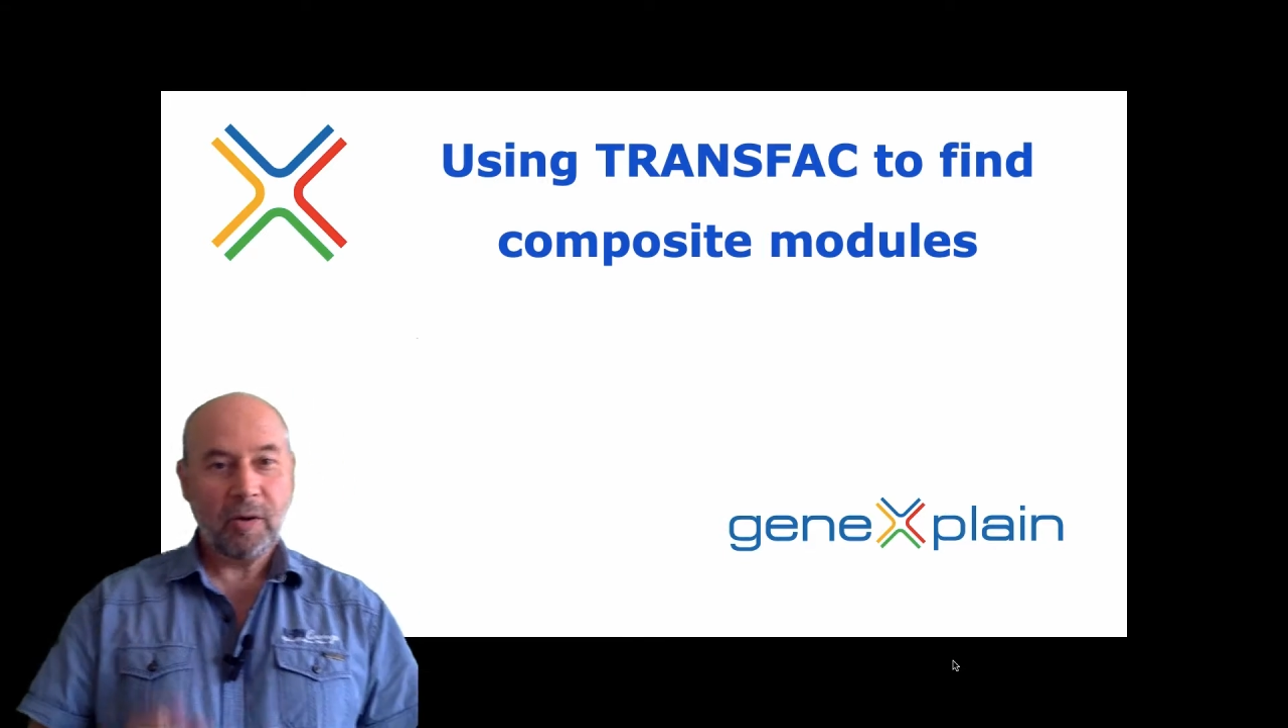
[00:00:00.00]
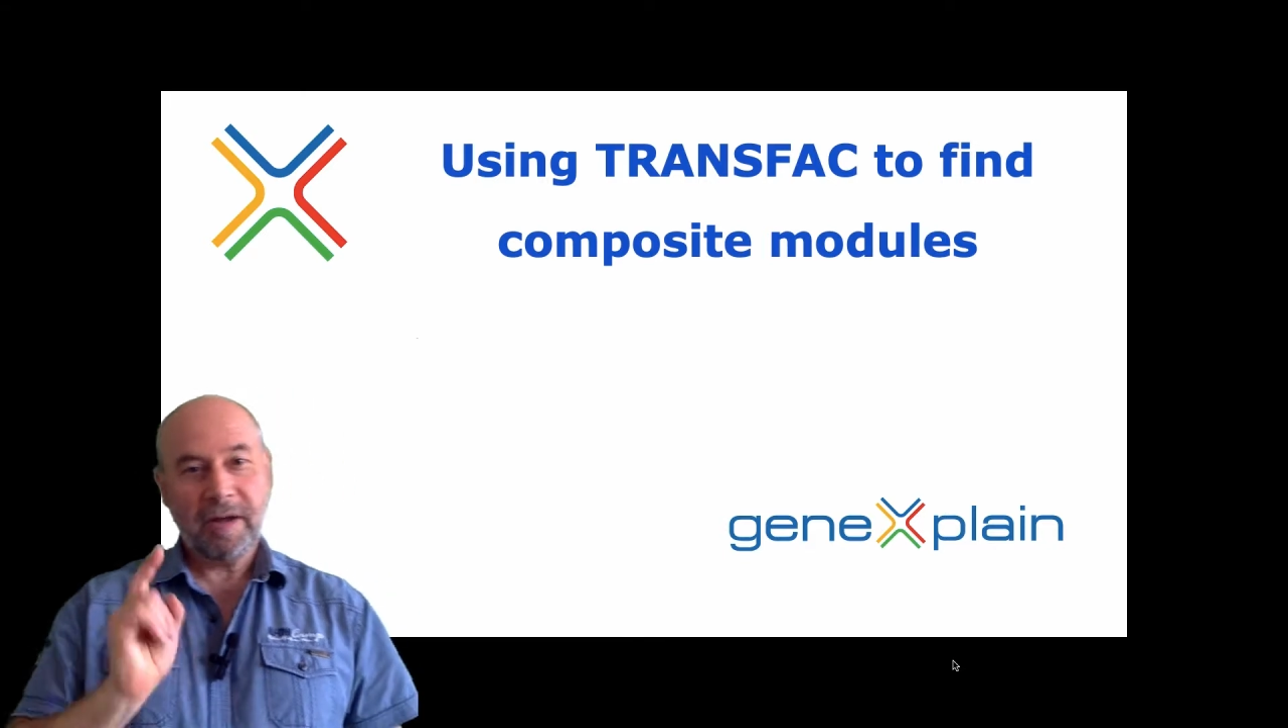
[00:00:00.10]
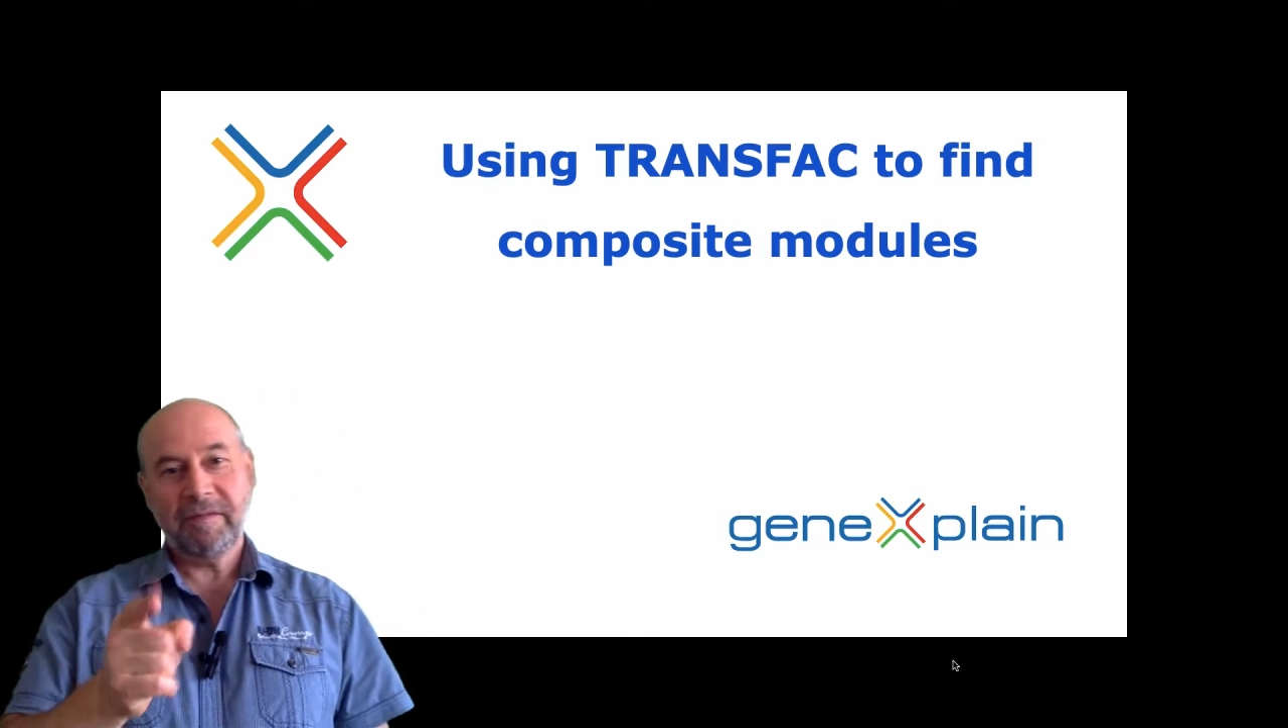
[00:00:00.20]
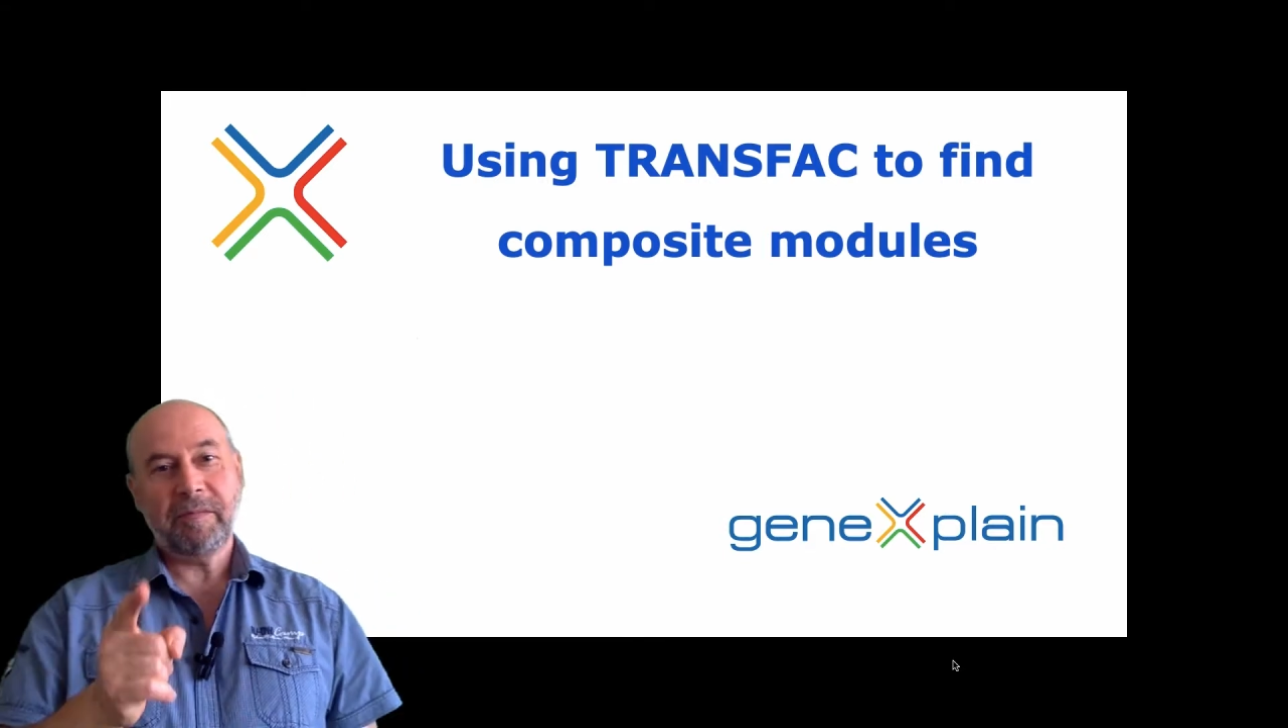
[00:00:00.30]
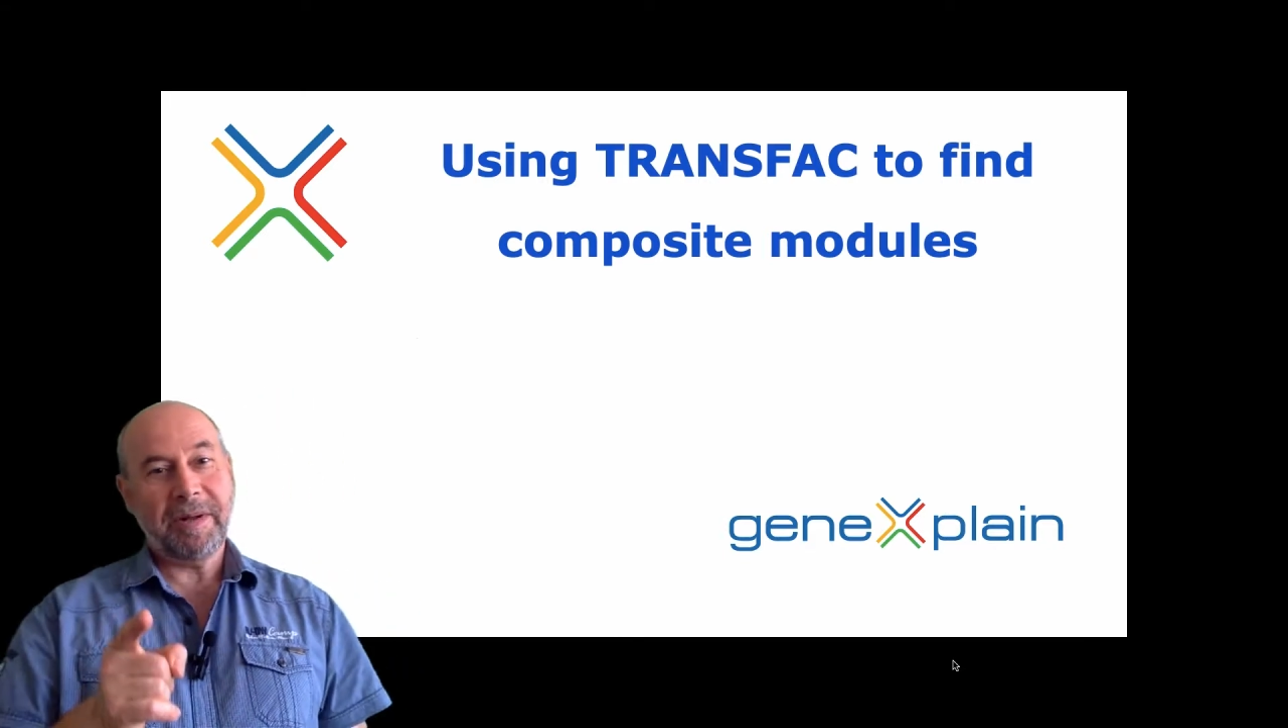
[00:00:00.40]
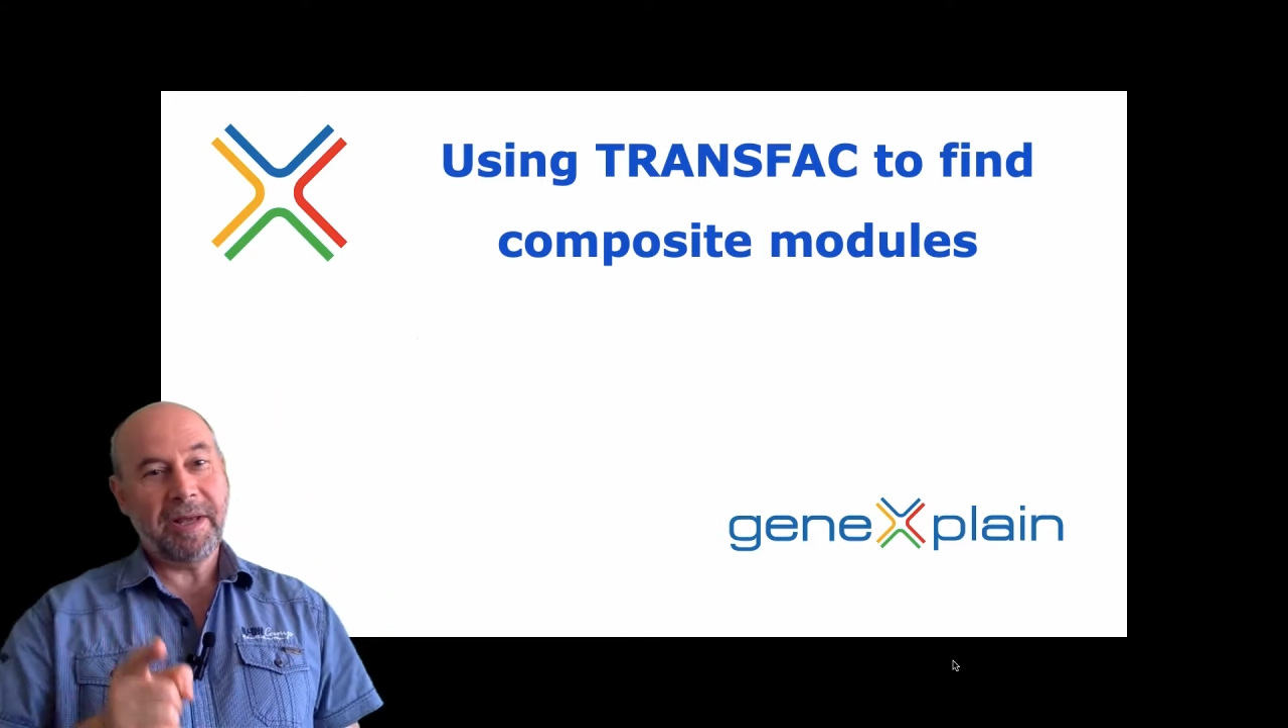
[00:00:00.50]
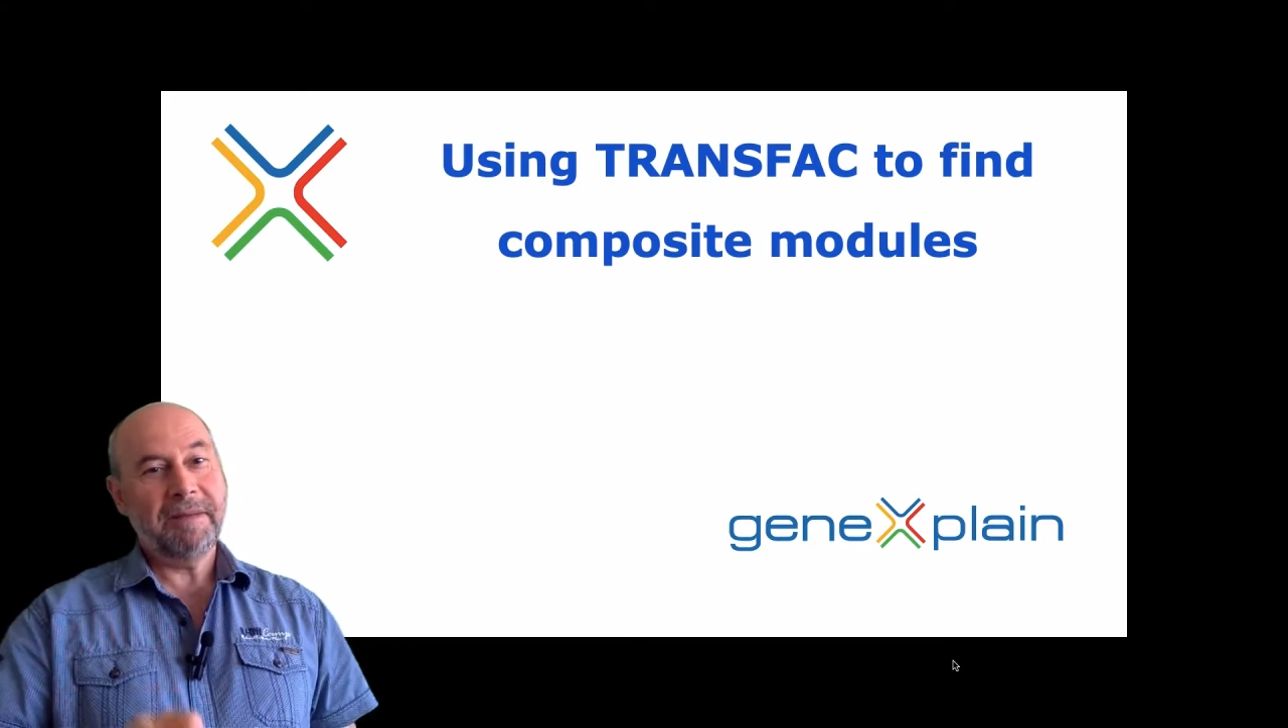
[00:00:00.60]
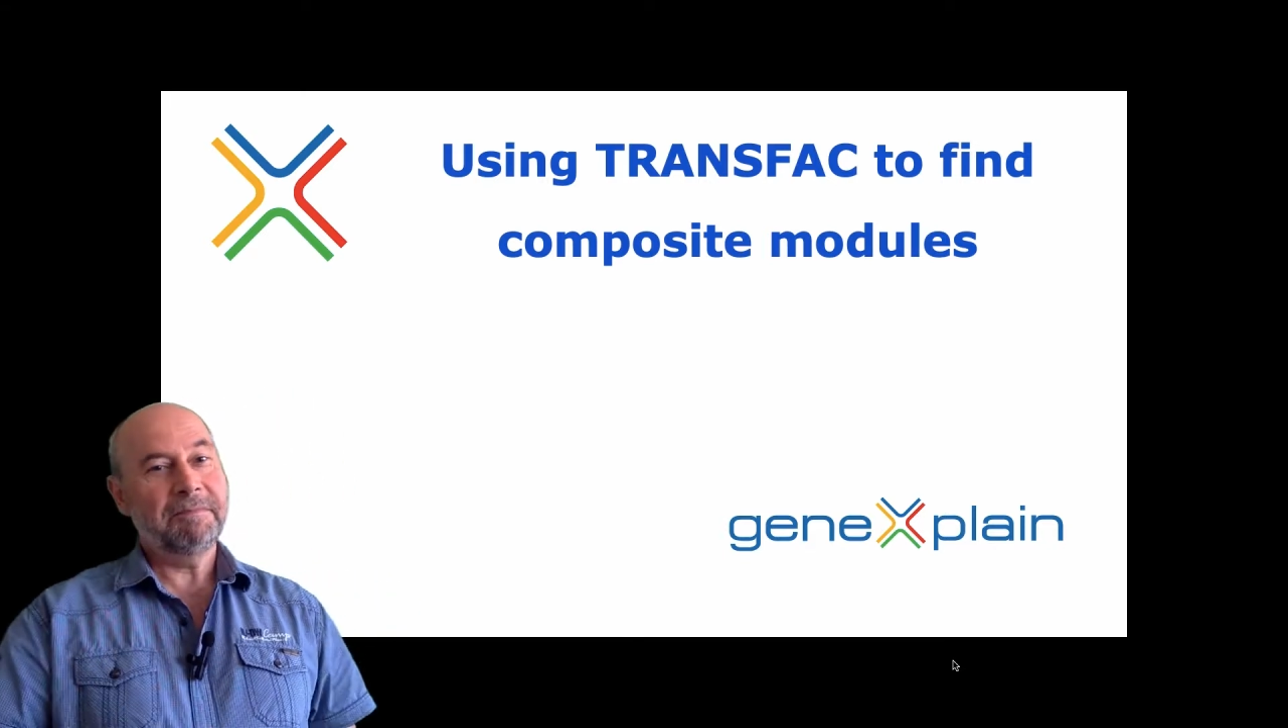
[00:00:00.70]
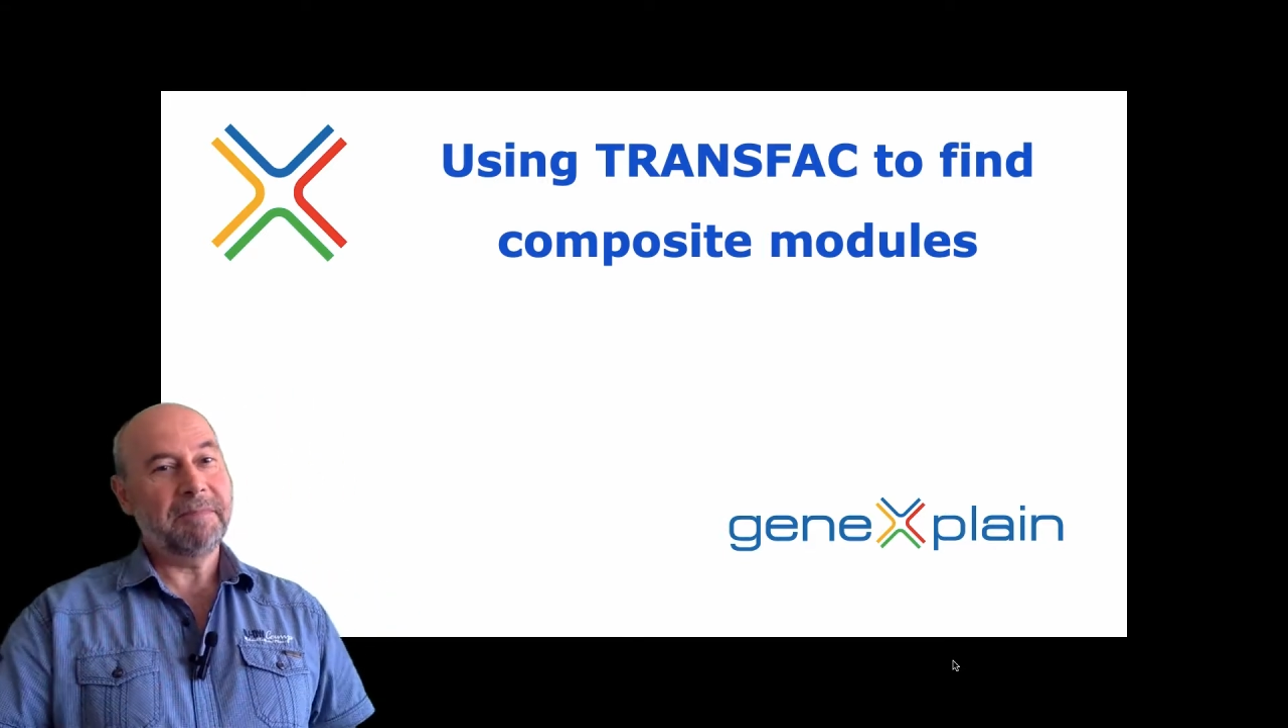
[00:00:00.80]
everybody,